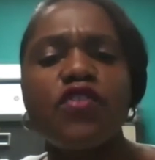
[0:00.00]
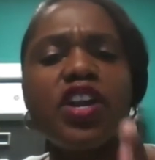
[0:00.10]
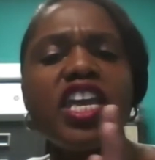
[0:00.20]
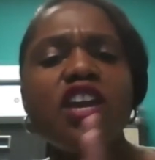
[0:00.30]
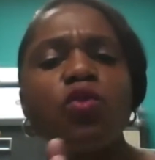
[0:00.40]
for
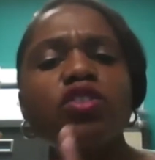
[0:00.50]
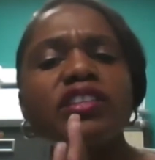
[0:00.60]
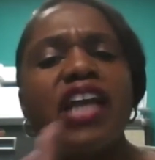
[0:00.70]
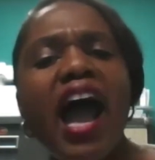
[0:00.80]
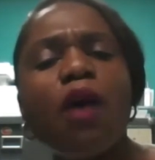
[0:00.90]
he will
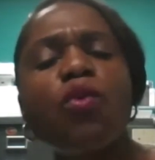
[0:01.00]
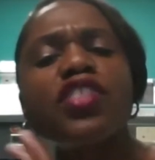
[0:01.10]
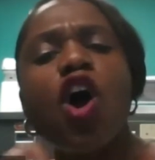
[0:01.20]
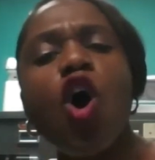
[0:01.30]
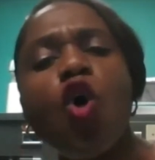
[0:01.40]
not
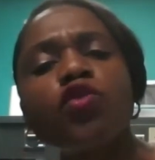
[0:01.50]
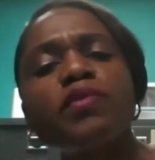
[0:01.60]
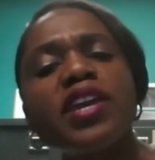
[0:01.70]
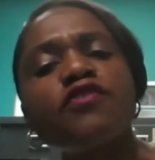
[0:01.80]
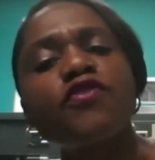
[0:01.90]
withhold
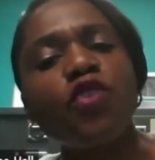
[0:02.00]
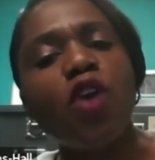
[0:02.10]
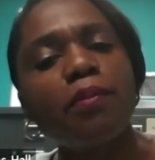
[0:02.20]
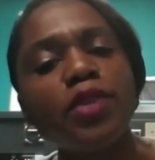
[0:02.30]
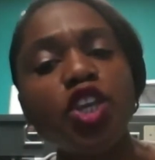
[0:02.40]
me
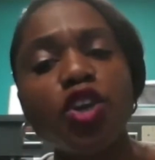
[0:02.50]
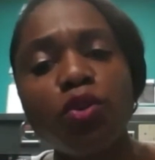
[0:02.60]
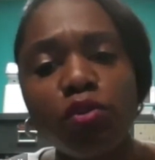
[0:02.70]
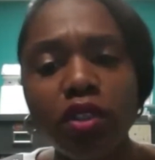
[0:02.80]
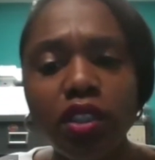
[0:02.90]
from you."